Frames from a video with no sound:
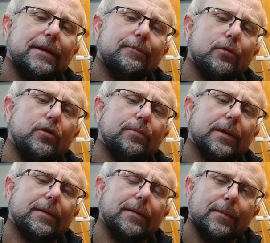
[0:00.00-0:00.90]

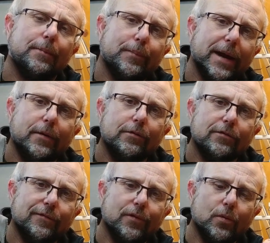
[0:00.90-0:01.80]
movement backwards
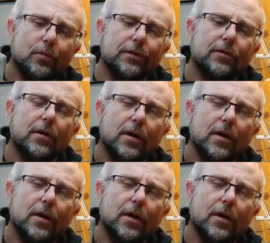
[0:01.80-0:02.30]
and forwards